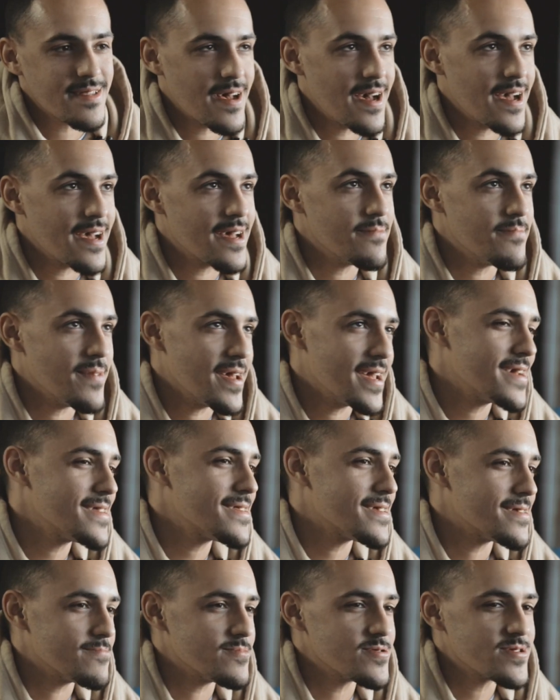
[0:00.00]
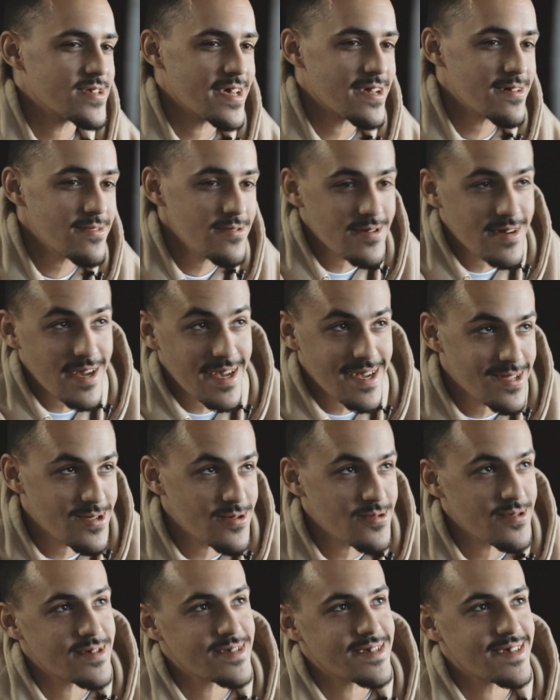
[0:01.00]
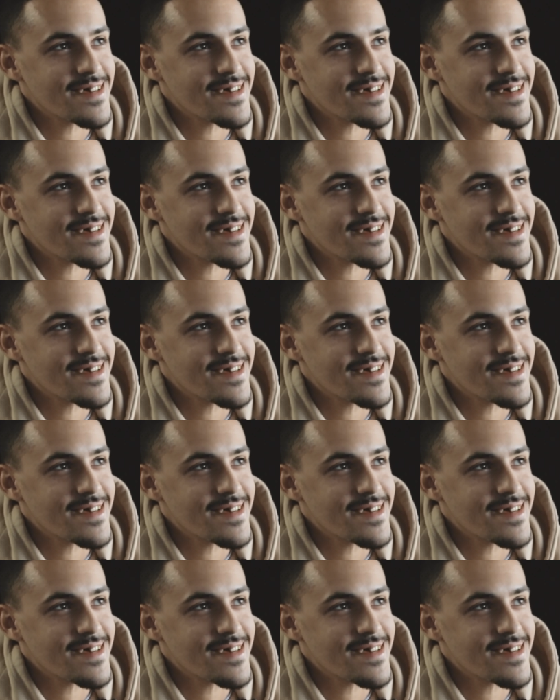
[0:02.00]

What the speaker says: I had made, and was like, look, I can do this.